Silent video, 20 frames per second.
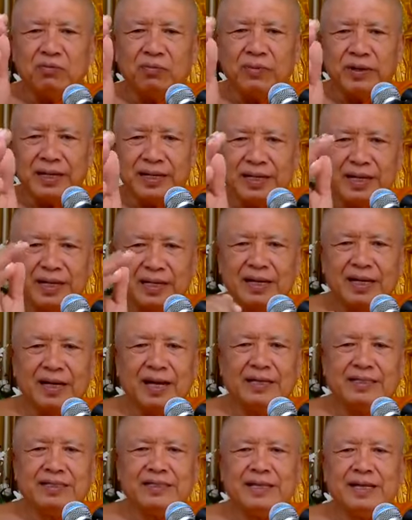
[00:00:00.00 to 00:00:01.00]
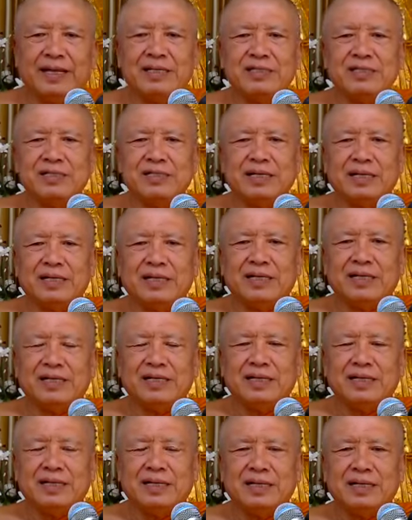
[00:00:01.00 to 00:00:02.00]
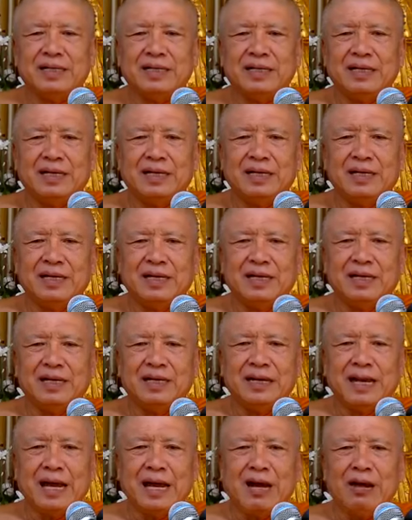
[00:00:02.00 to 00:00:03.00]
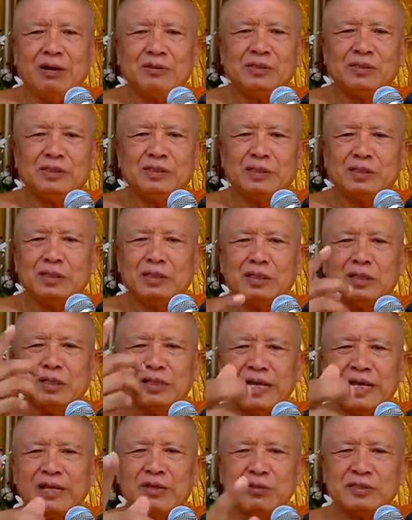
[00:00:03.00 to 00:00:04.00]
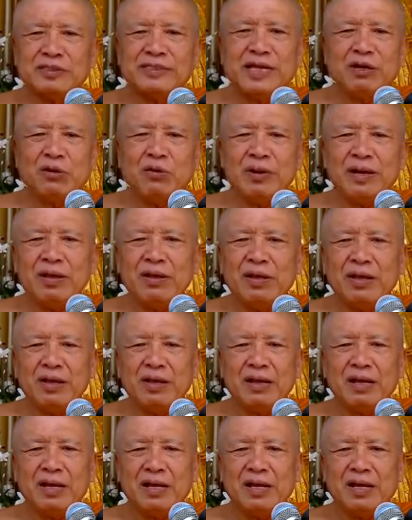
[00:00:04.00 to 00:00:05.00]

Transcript: with attention. Now, can you send only